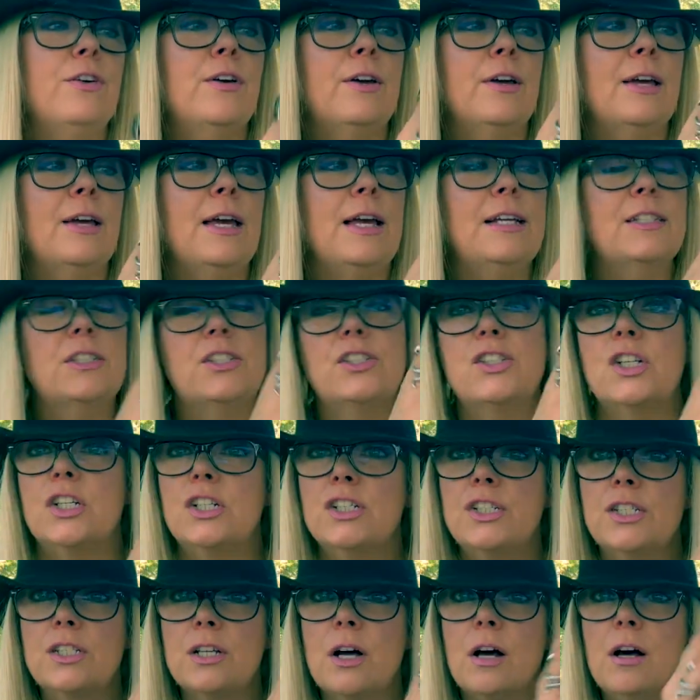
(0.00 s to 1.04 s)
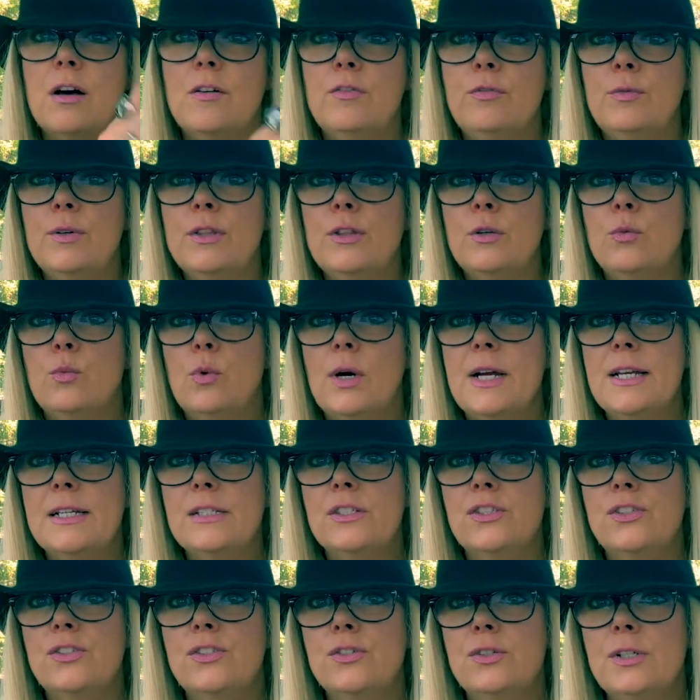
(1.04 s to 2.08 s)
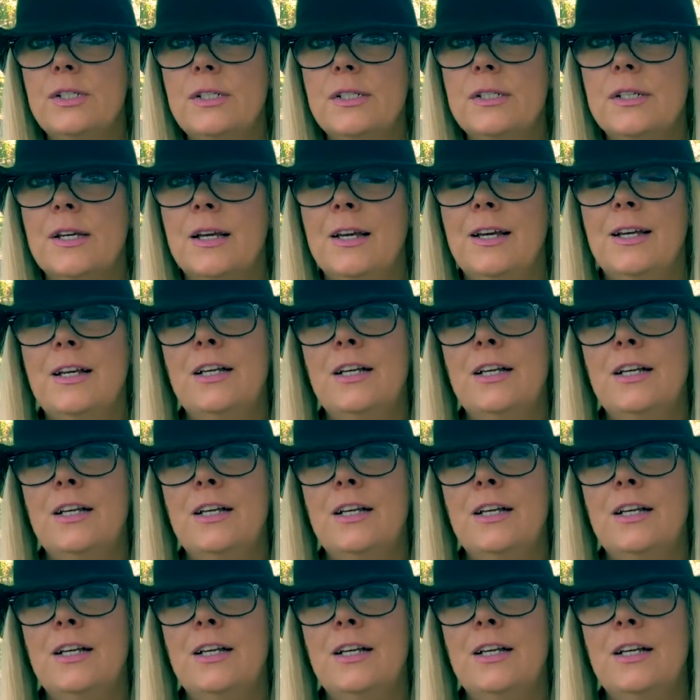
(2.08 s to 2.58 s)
it starts off with the white soot,